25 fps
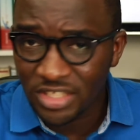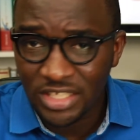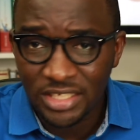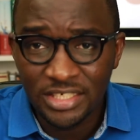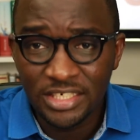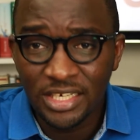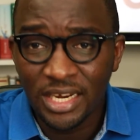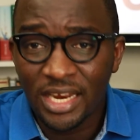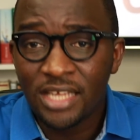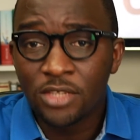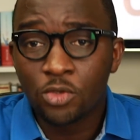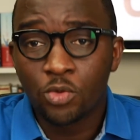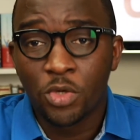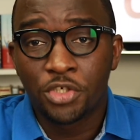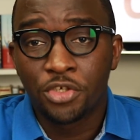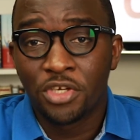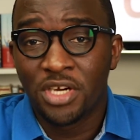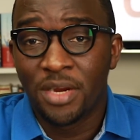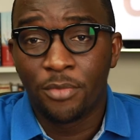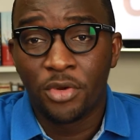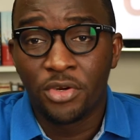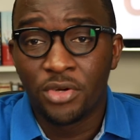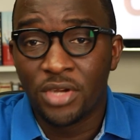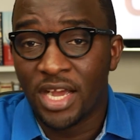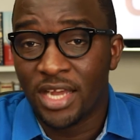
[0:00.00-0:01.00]
The last question
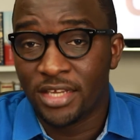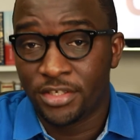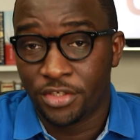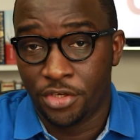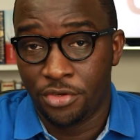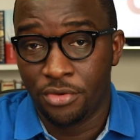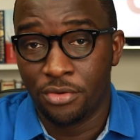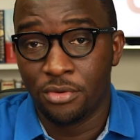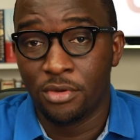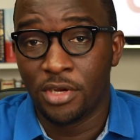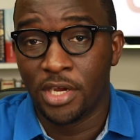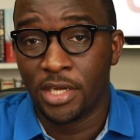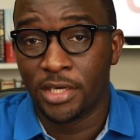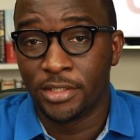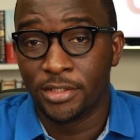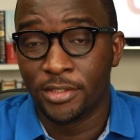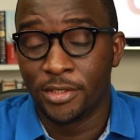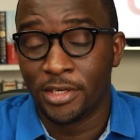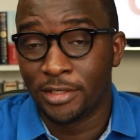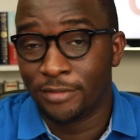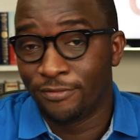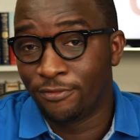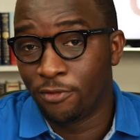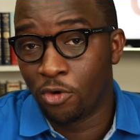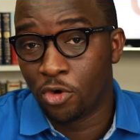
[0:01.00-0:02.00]
I'm going to ask you,
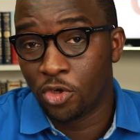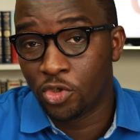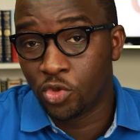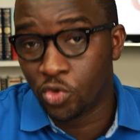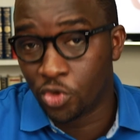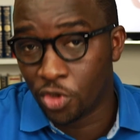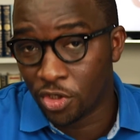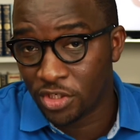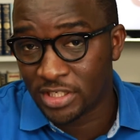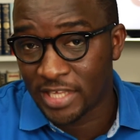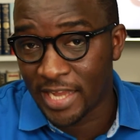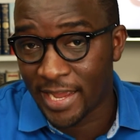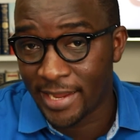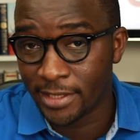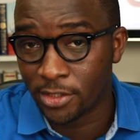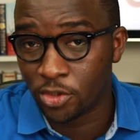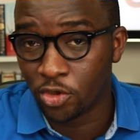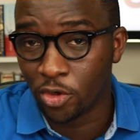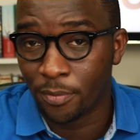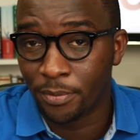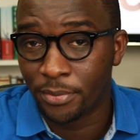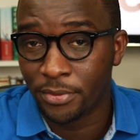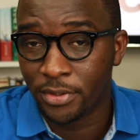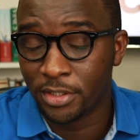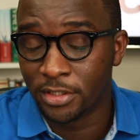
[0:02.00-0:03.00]
and for us to just tie it
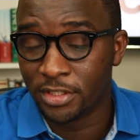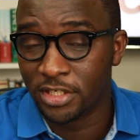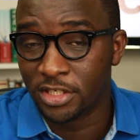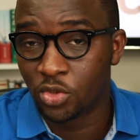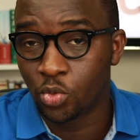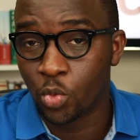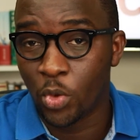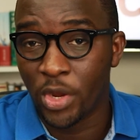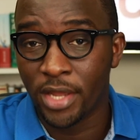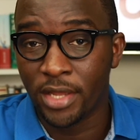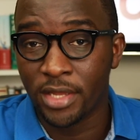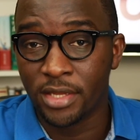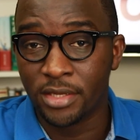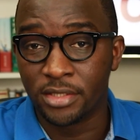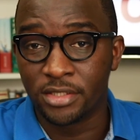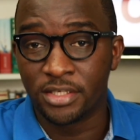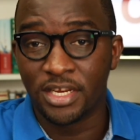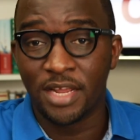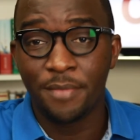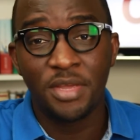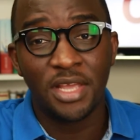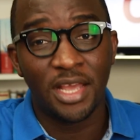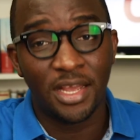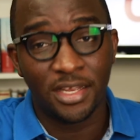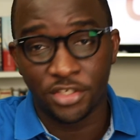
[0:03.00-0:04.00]
up in this way, is
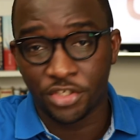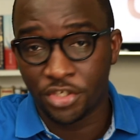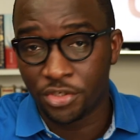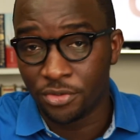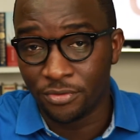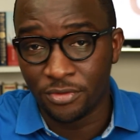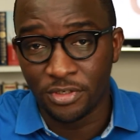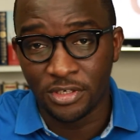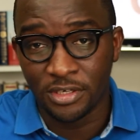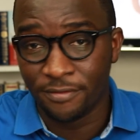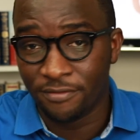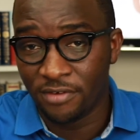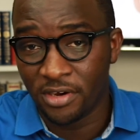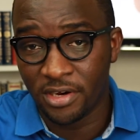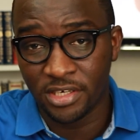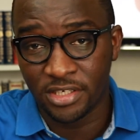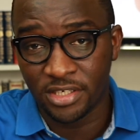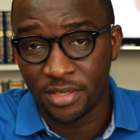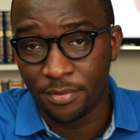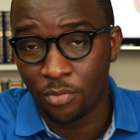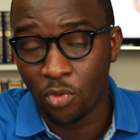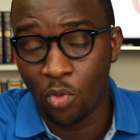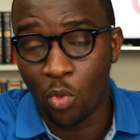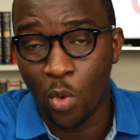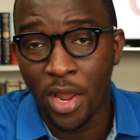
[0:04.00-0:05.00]
let me ask you in a very
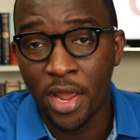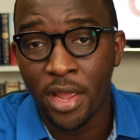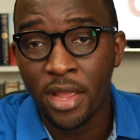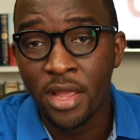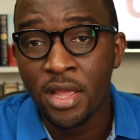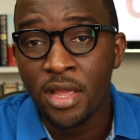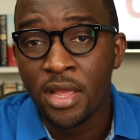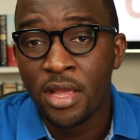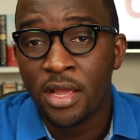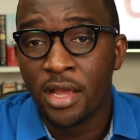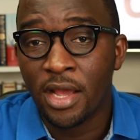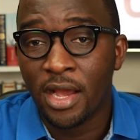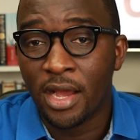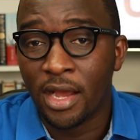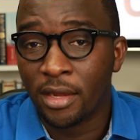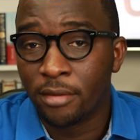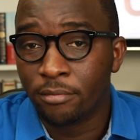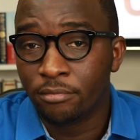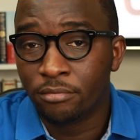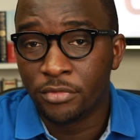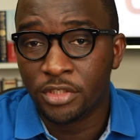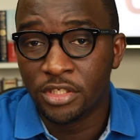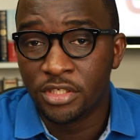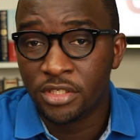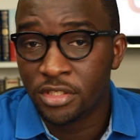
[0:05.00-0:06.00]
simple way.
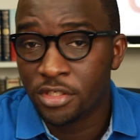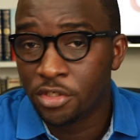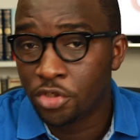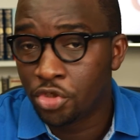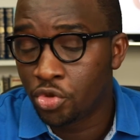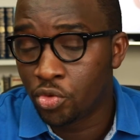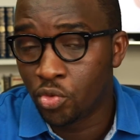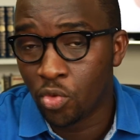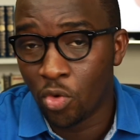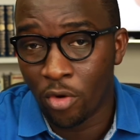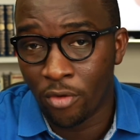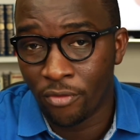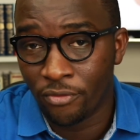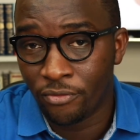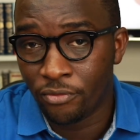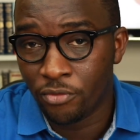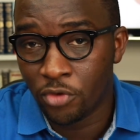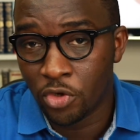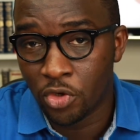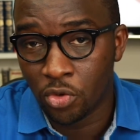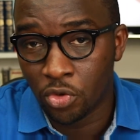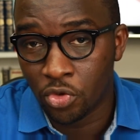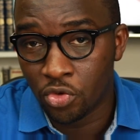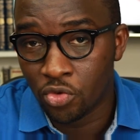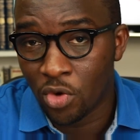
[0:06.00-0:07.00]
This issue of, you
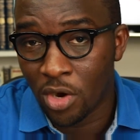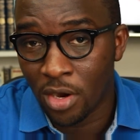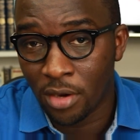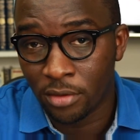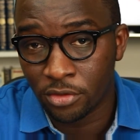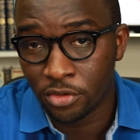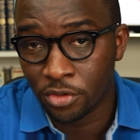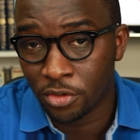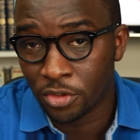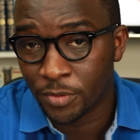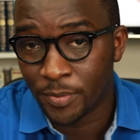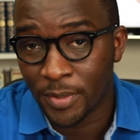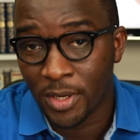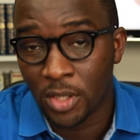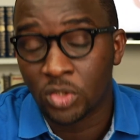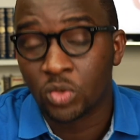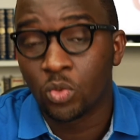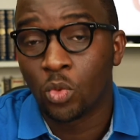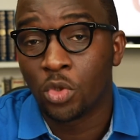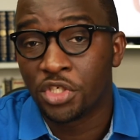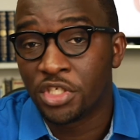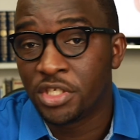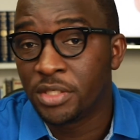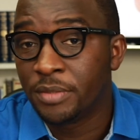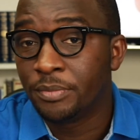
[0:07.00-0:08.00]
know, you and your spouse
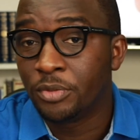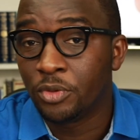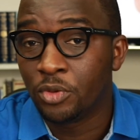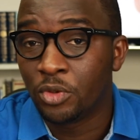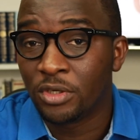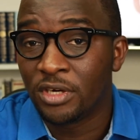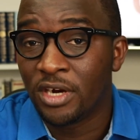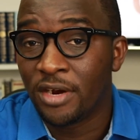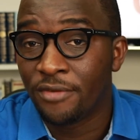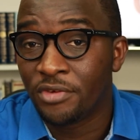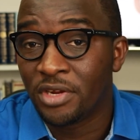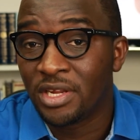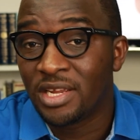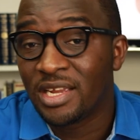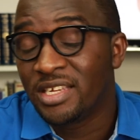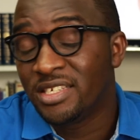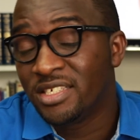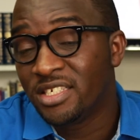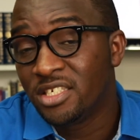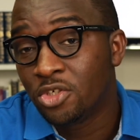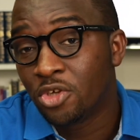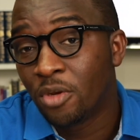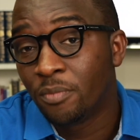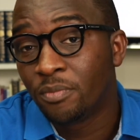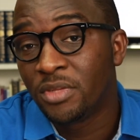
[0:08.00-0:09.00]
watching pornography, is
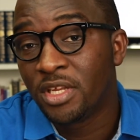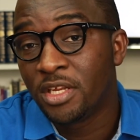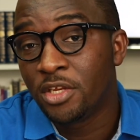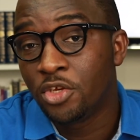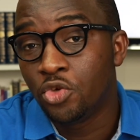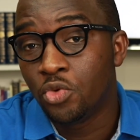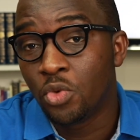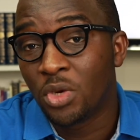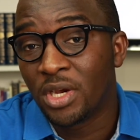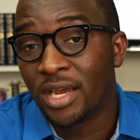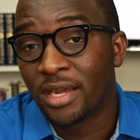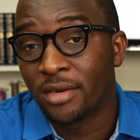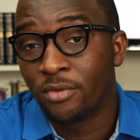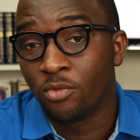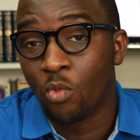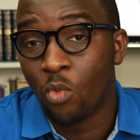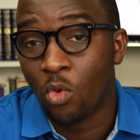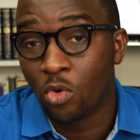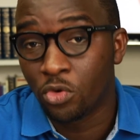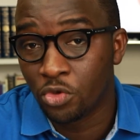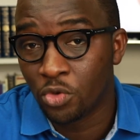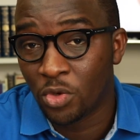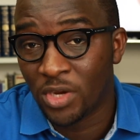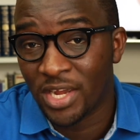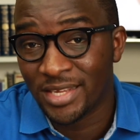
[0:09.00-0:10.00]
this something you
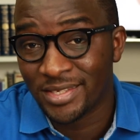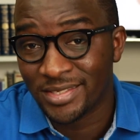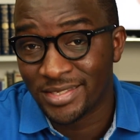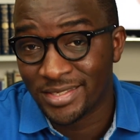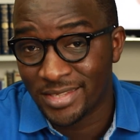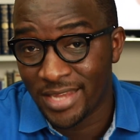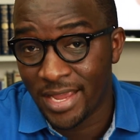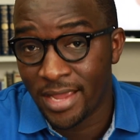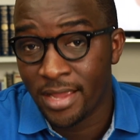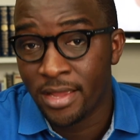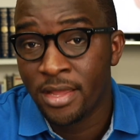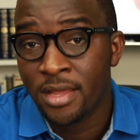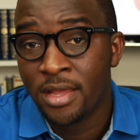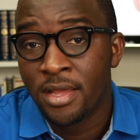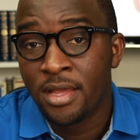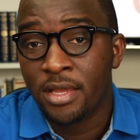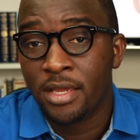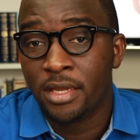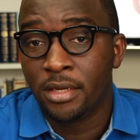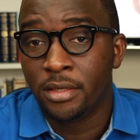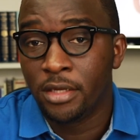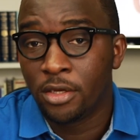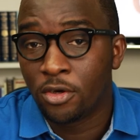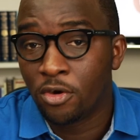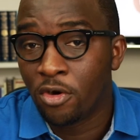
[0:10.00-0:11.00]
can say
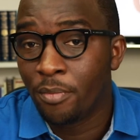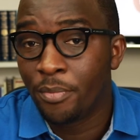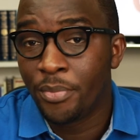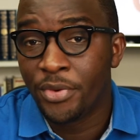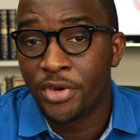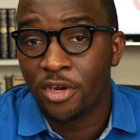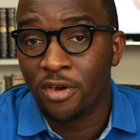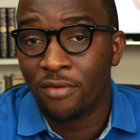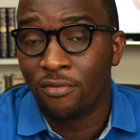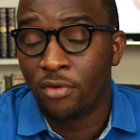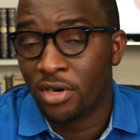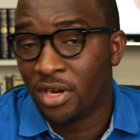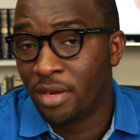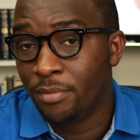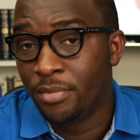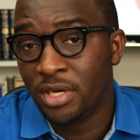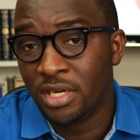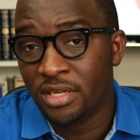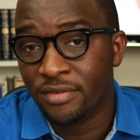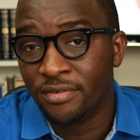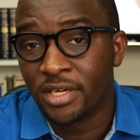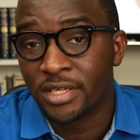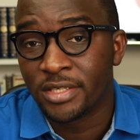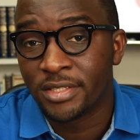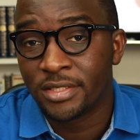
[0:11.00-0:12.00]
in the company of other
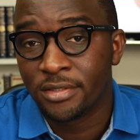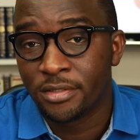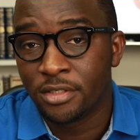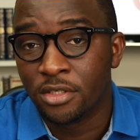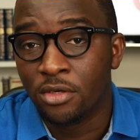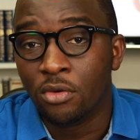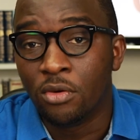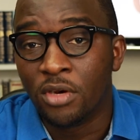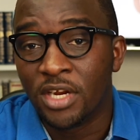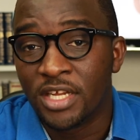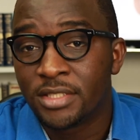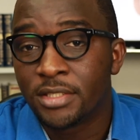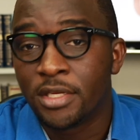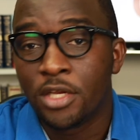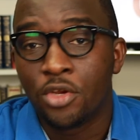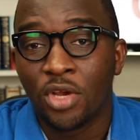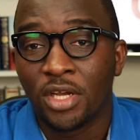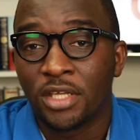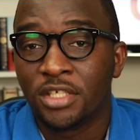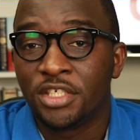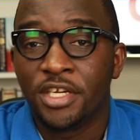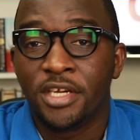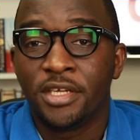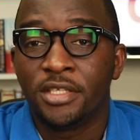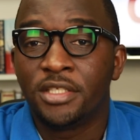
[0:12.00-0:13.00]
believers? You know, let's say you
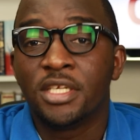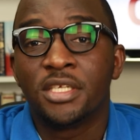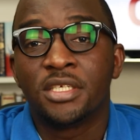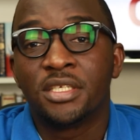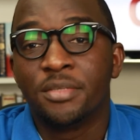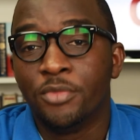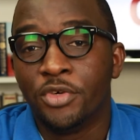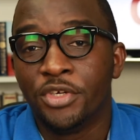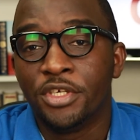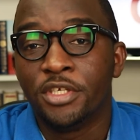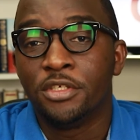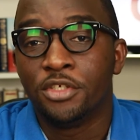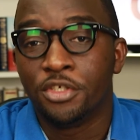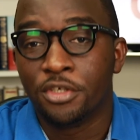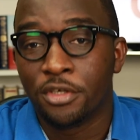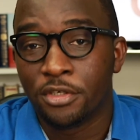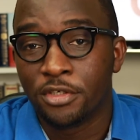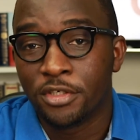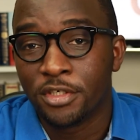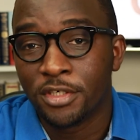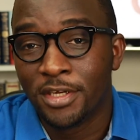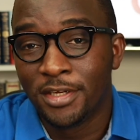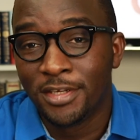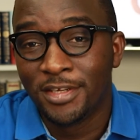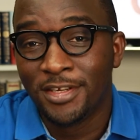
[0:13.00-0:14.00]
are sharing testimony in
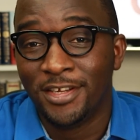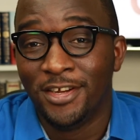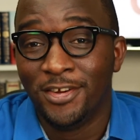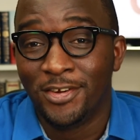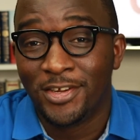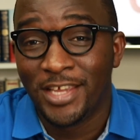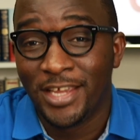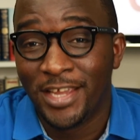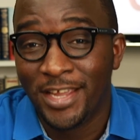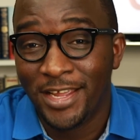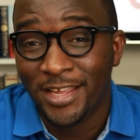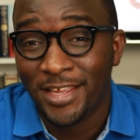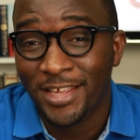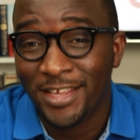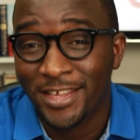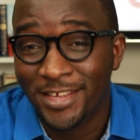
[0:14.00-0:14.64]
church. Okay.